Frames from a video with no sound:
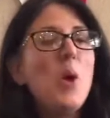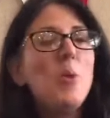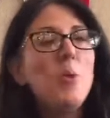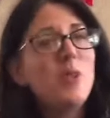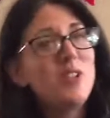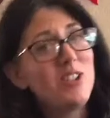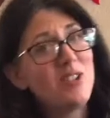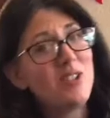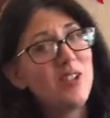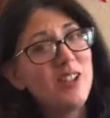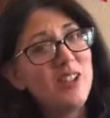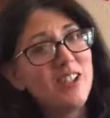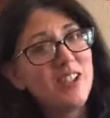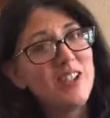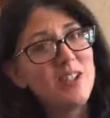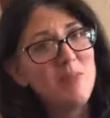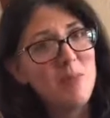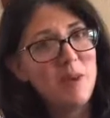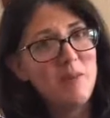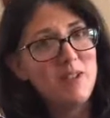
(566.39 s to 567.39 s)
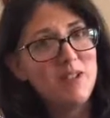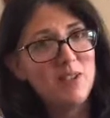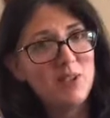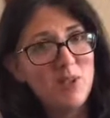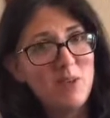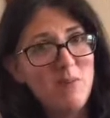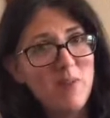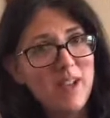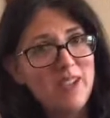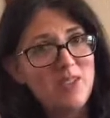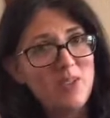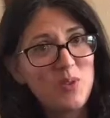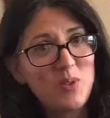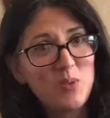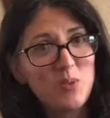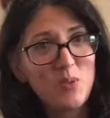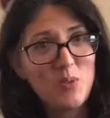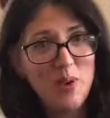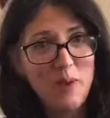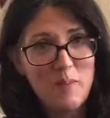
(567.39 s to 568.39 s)
which is good because babies learn best
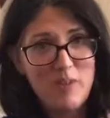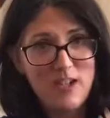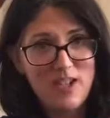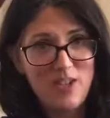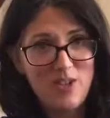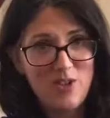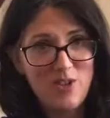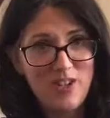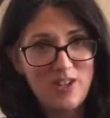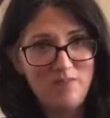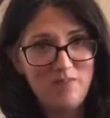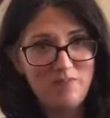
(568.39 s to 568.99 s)
through repetition.